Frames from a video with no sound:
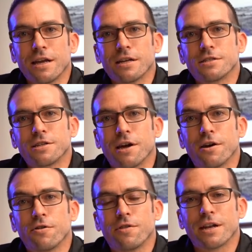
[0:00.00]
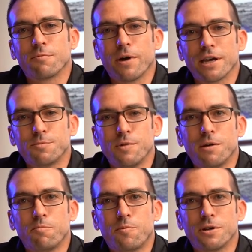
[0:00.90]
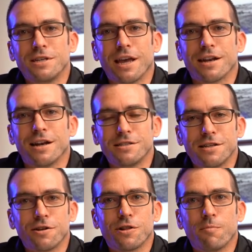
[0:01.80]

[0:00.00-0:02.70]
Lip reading: So that makes me pretty analytical